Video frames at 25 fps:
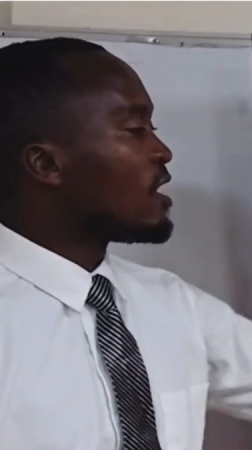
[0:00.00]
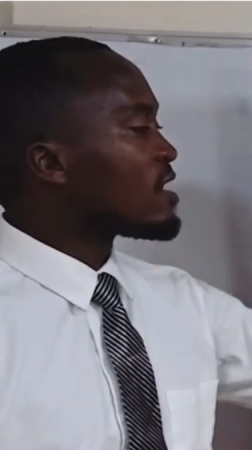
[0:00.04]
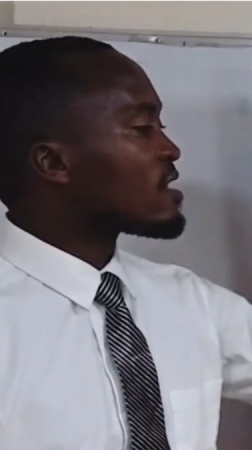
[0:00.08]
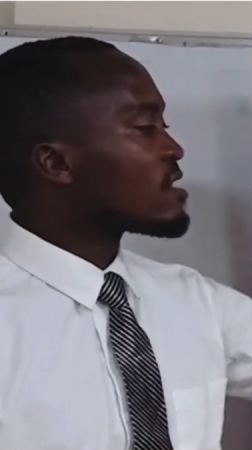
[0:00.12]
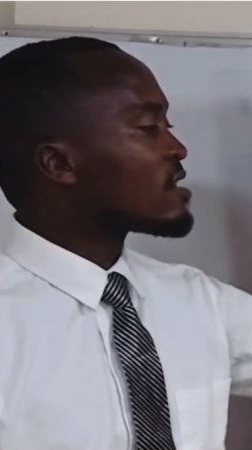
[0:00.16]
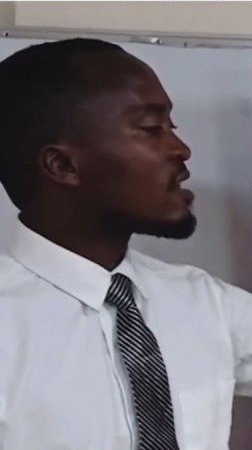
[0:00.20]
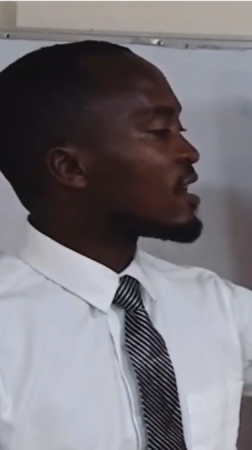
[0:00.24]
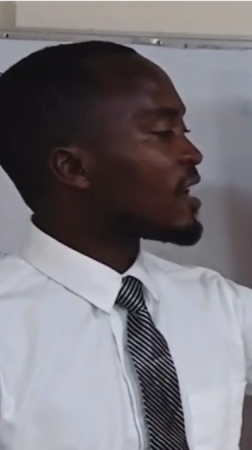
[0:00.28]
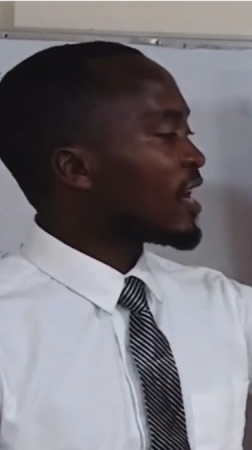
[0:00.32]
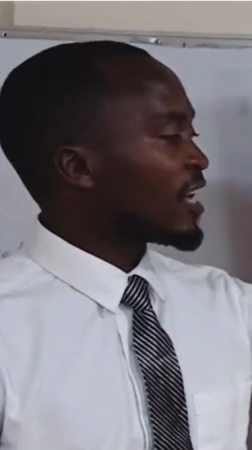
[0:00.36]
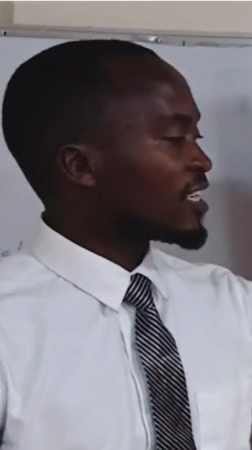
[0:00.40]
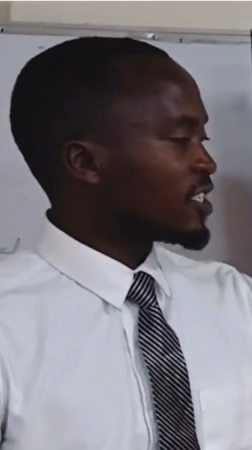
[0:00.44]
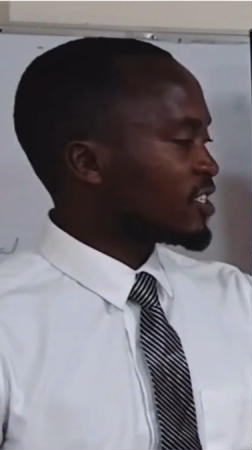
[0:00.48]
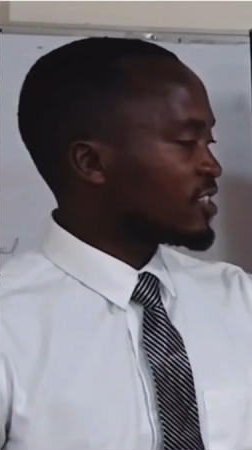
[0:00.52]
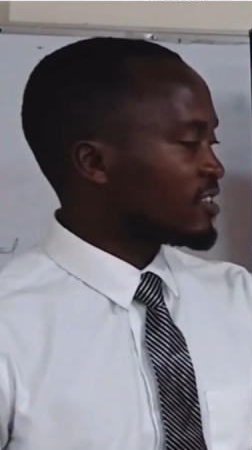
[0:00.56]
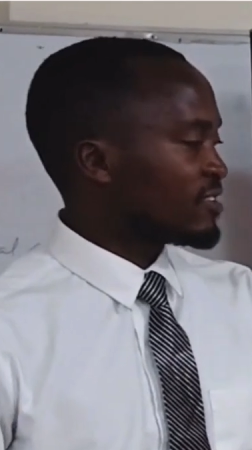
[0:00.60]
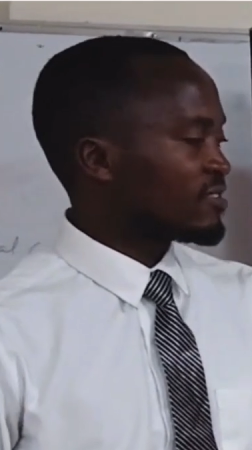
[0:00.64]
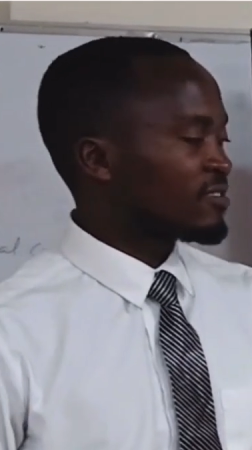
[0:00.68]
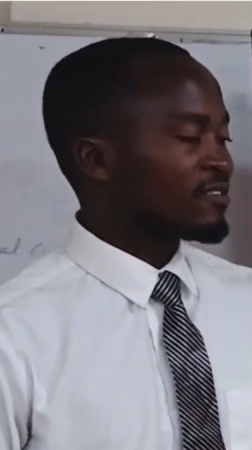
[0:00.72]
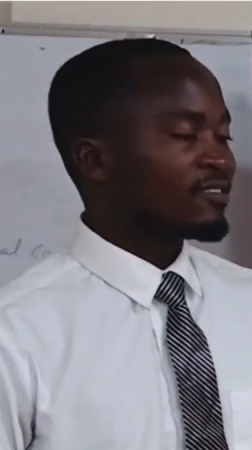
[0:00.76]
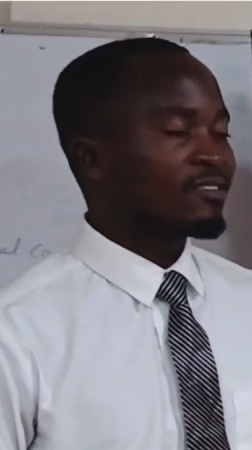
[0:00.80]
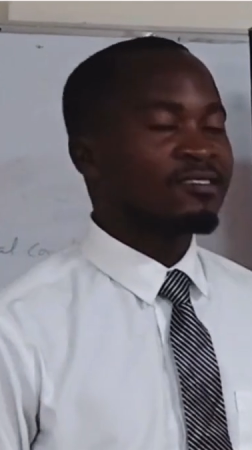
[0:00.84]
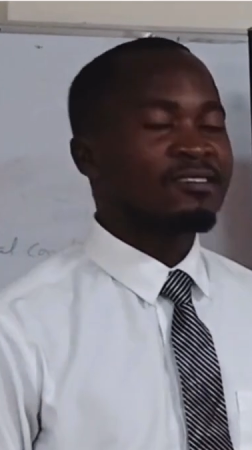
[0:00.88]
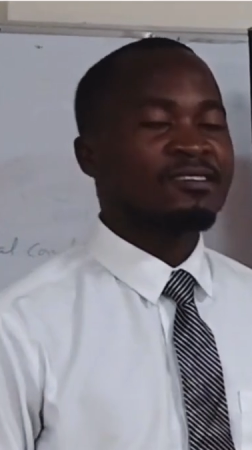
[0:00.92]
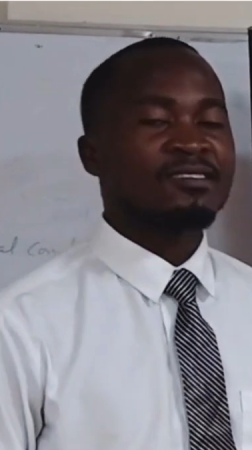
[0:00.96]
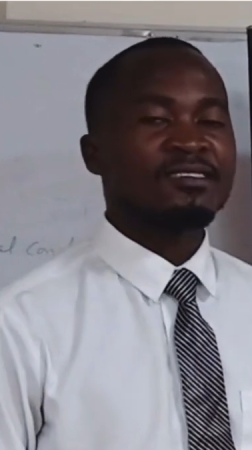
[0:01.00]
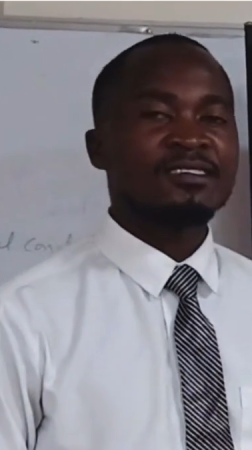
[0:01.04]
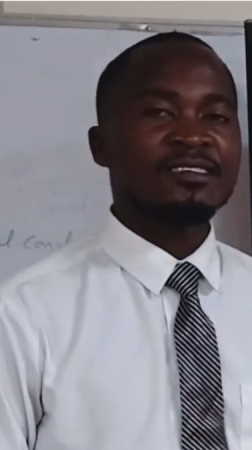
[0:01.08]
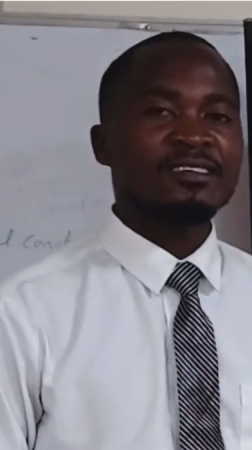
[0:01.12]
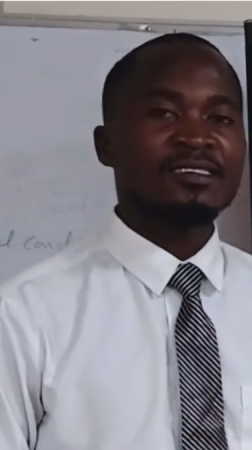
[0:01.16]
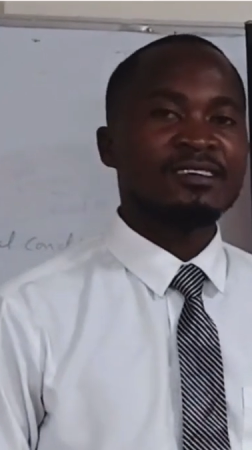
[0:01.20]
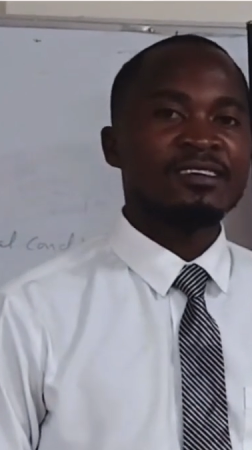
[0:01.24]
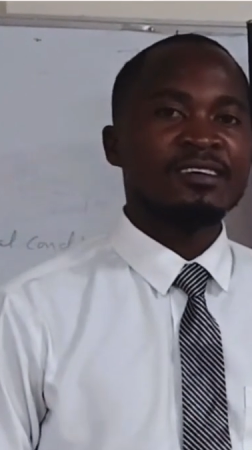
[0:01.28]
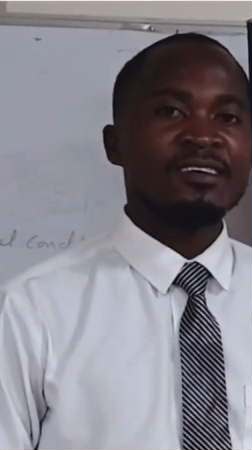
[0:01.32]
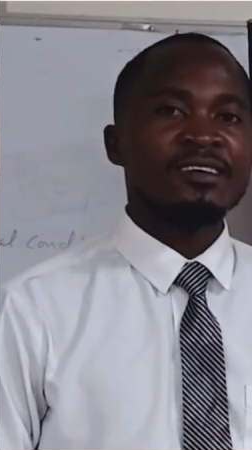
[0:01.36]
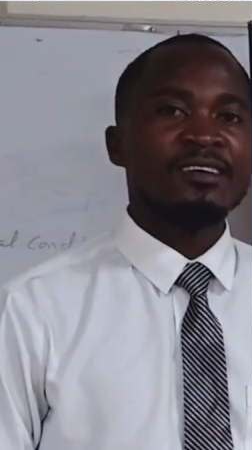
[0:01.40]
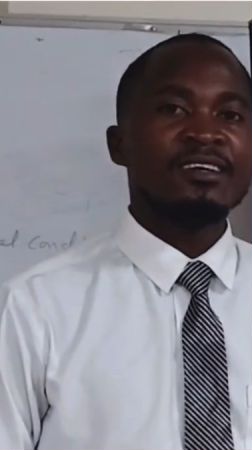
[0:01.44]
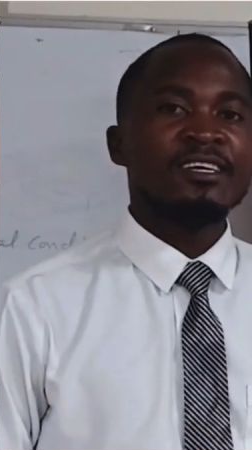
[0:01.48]
crashes,
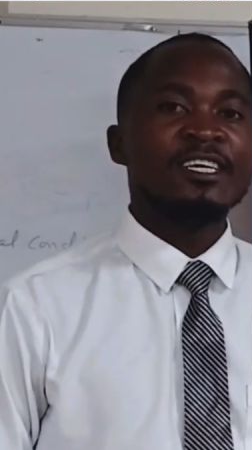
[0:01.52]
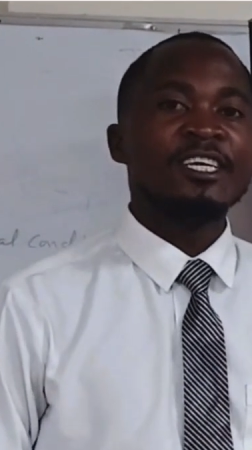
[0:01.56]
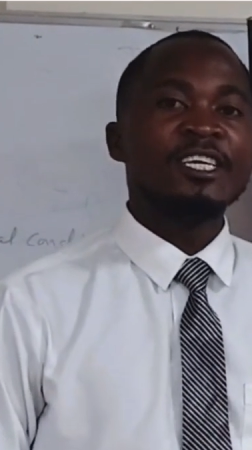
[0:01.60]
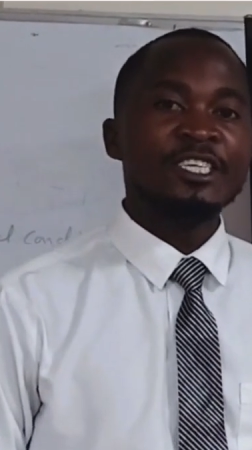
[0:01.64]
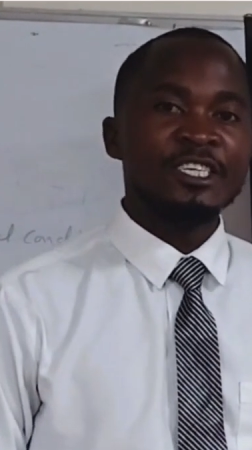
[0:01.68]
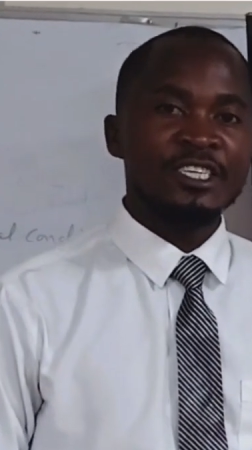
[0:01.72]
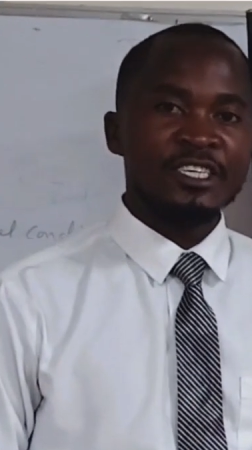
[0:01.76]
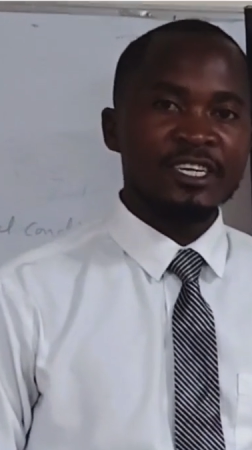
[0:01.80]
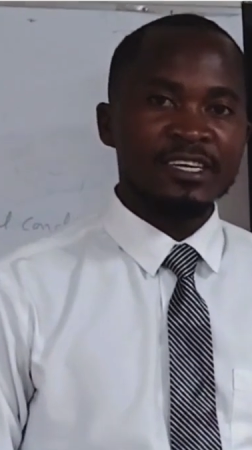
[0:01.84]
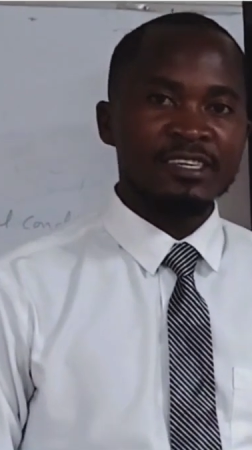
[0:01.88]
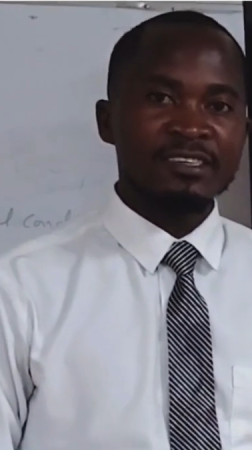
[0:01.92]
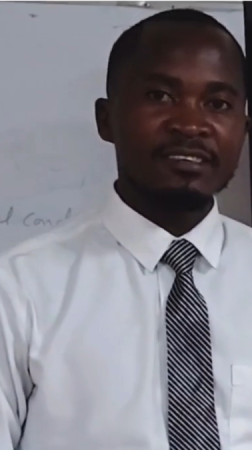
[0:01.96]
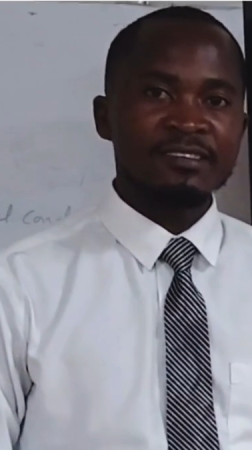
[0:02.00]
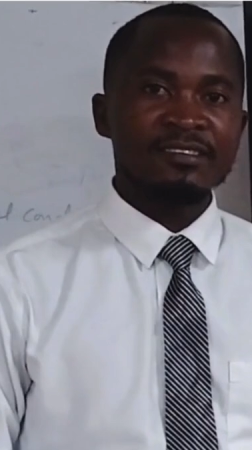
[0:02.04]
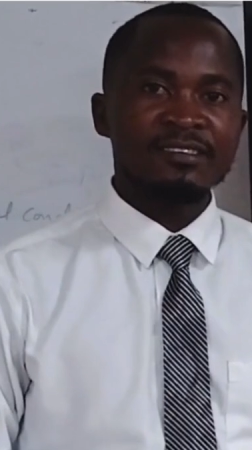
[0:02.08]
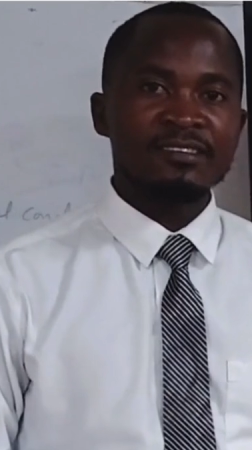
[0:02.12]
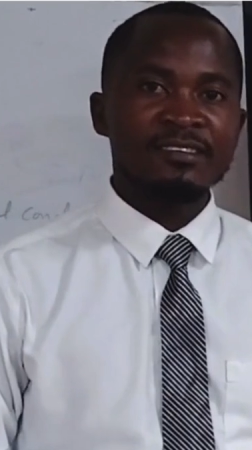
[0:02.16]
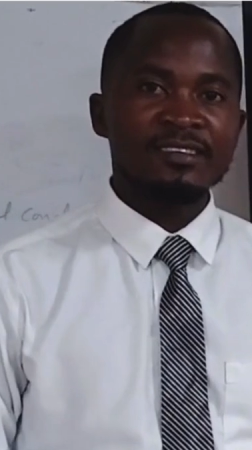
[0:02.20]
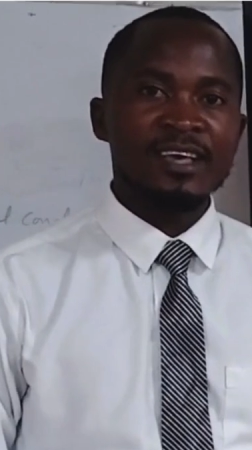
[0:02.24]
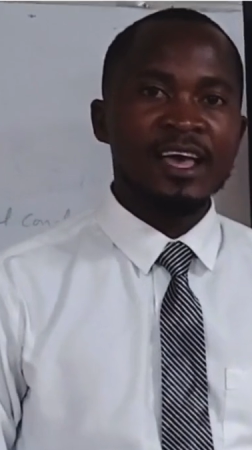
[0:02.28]
injuries.